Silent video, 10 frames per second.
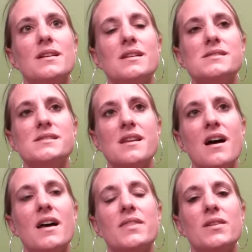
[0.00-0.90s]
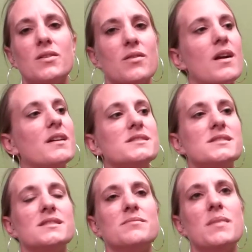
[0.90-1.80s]
is not the
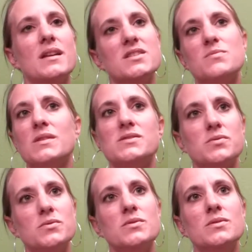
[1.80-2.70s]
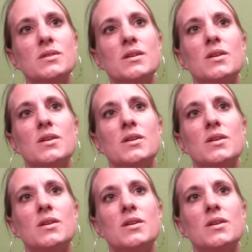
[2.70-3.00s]
correct management tool.